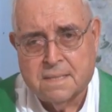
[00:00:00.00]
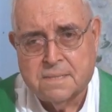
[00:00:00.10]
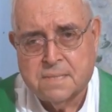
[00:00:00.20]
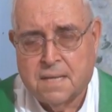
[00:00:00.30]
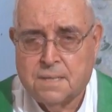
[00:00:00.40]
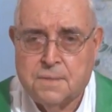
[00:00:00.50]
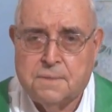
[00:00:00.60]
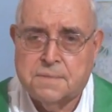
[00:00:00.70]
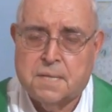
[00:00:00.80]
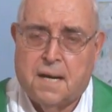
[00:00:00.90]
In St.
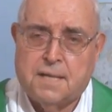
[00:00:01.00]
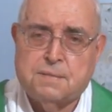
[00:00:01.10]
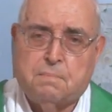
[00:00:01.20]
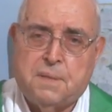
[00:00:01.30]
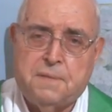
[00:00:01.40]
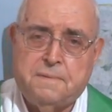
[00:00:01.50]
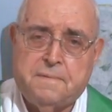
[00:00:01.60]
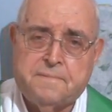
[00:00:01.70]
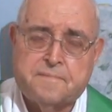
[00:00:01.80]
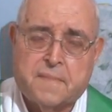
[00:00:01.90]
Luke's Gospel,
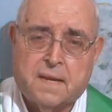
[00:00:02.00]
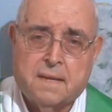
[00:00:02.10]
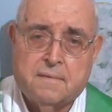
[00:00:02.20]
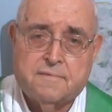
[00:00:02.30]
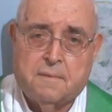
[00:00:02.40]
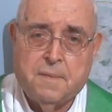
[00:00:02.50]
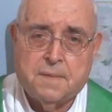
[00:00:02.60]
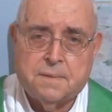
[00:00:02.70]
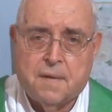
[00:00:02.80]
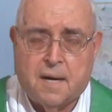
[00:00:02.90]
from the
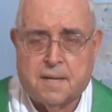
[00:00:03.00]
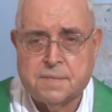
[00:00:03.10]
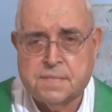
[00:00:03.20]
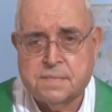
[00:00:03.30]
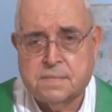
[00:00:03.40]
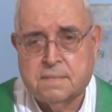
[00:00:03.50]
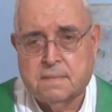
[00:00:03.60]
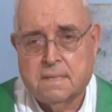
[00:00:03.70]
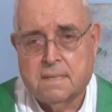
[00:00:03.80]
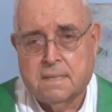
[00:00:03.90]
cross,
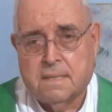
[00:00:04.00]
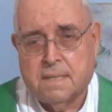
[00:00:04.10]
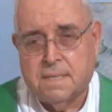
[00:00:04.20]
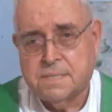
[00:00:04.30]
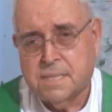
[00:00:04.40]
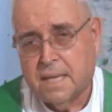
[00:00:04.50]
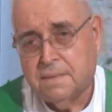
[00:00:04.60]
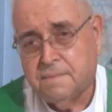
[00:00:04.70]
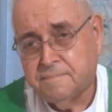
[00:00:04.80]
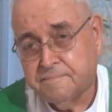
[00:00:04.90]
he
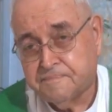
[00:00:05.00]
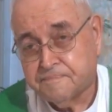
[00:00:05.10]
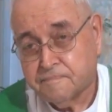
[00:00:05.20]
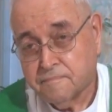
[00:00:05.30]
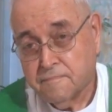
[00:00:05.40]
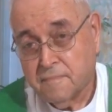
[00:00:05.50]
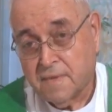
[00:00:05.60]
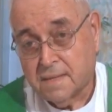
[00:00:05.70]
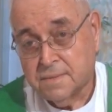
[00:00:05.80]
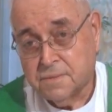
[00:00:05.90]
said
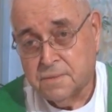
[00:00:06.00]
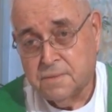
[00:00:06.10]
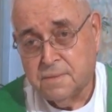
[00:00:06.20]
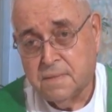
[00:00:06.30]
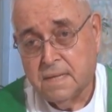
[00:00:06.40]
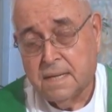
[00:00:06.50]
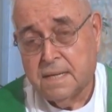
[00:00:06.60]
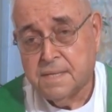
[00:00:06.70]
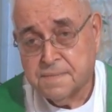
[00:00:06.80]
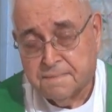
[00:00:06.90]
to
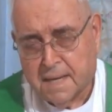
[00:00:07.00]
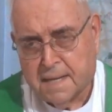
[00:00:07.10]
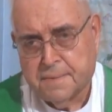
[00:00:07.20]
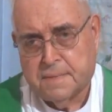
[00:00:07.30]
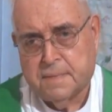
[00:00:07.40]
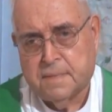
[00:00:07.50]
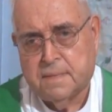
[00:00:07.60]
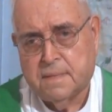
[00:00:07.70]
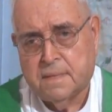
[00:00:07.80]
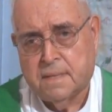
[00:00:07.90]
his Father,
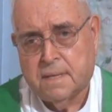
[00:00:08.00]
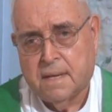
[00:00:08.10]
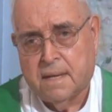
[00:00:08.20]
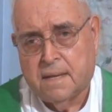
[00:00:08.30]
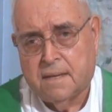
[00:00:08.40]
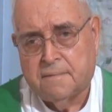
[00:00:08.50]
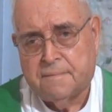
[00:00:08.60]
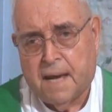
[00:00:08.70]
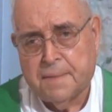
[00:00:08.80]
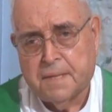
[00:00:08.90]

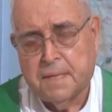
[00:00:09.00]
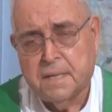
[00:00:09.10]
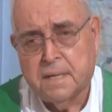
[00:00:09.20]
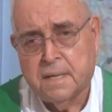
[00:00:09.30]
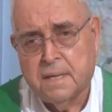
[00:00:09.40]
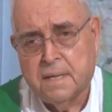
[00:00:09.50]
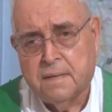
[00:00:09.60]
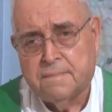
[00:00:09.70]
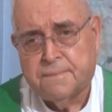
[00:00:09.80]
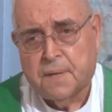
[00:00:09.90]
Father,
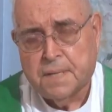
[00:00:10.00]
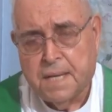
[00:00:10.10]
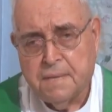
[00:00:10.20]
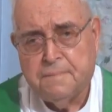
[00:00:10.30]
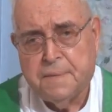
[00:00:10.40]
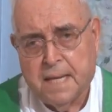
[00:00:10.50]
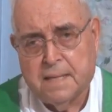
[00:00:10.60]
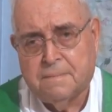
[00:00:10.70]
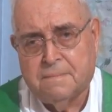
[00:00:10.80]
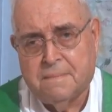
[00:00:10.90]
forgive
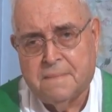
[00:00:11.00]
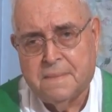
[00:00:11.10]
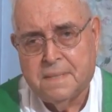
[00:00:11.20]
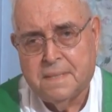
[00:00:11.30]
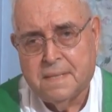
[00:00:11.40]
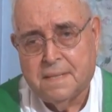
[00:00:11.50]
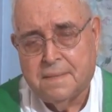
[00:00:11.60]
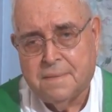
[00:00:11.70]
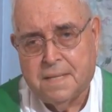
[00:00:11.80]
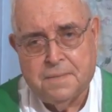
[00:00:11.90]
them.
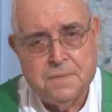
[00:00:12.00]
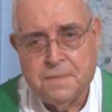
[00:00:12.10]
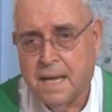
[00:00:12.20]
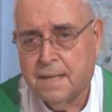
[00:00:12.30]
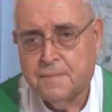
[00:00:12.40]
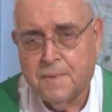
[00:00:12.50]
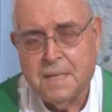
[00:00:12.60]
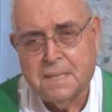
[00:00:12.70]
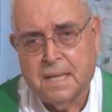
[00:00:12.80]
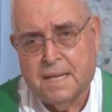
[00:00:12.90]
They do not
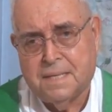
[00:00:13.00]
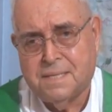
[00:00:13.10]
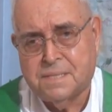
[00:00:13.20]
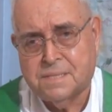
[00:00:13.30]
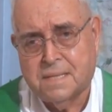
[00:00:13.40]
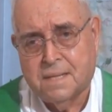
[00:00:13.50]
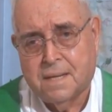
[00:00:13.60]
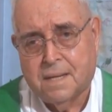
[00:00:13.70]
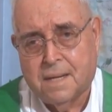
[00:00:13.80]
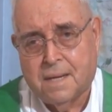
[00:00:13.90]
realize
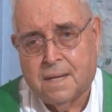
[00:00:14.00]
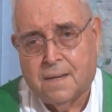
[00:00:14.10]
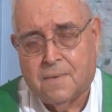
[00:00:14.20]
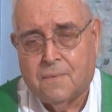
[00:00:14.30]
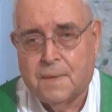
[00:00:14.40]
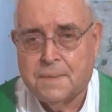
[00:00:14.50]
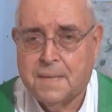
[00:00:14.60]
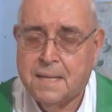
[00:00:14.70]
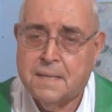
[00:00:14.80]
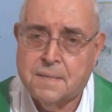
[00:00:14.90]
what
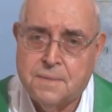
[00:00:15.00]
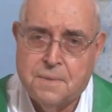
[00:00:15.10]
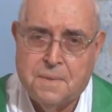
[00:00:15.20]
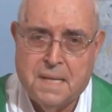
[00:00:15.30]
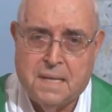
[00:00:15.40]
they are doing.